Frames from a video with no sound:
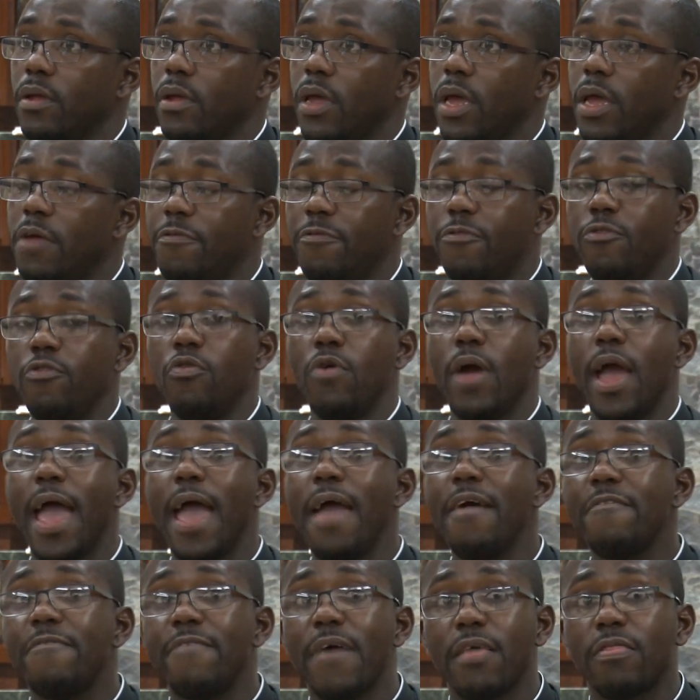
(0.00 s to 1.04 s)
If you
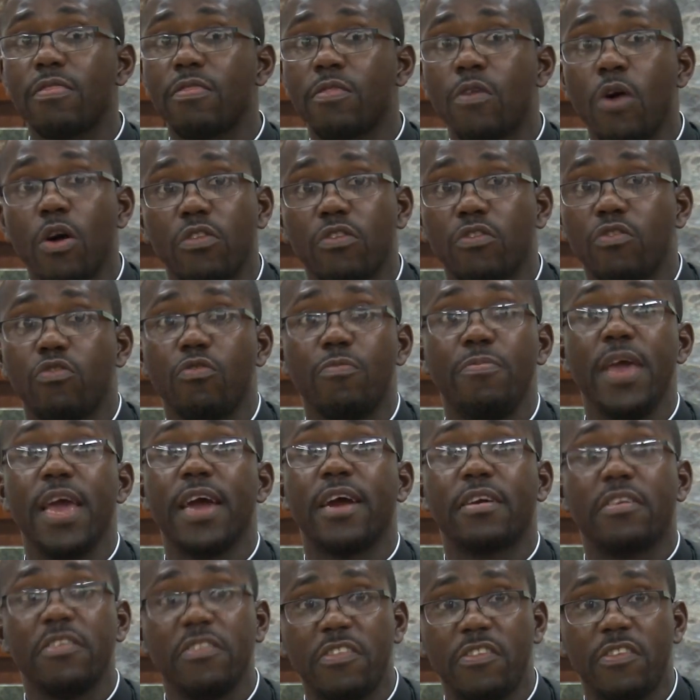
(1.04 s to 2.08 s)
ever thought to be a
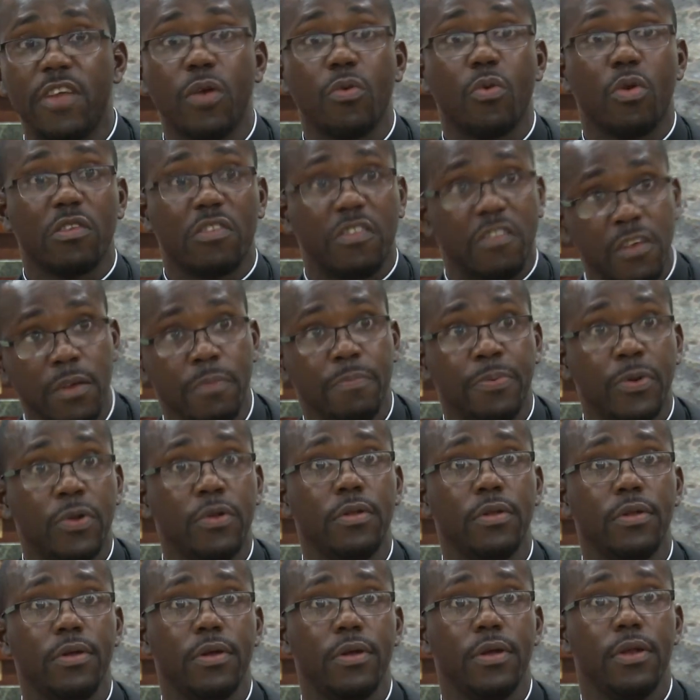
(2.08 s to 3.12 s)
Christian was
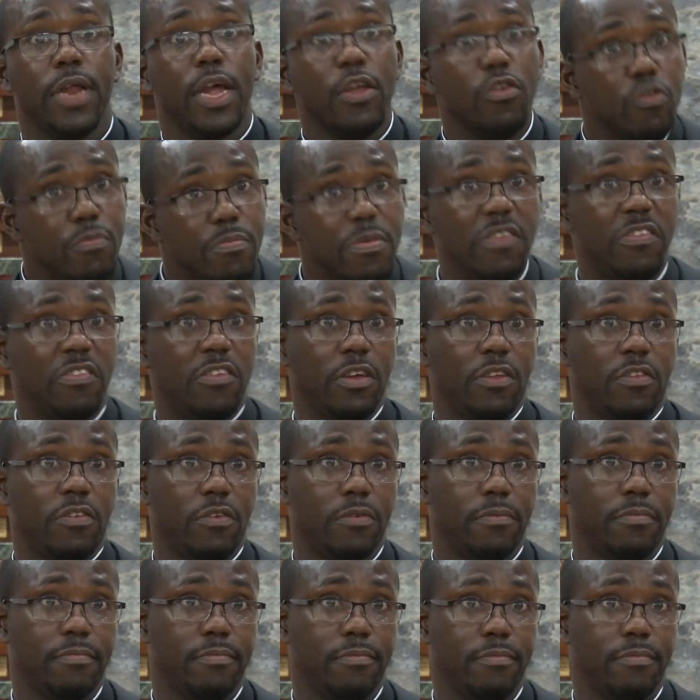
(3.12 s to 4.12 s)
simple, then you missed it.